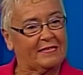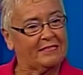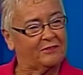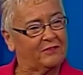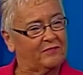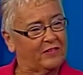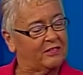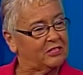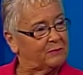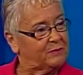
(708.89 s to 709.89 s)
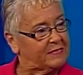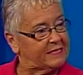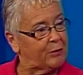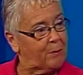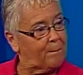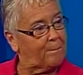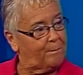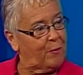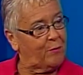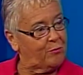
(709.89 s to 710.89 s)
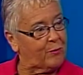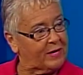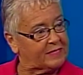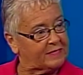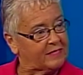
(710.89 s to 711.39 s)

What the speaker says: So the fellowship is there both ways.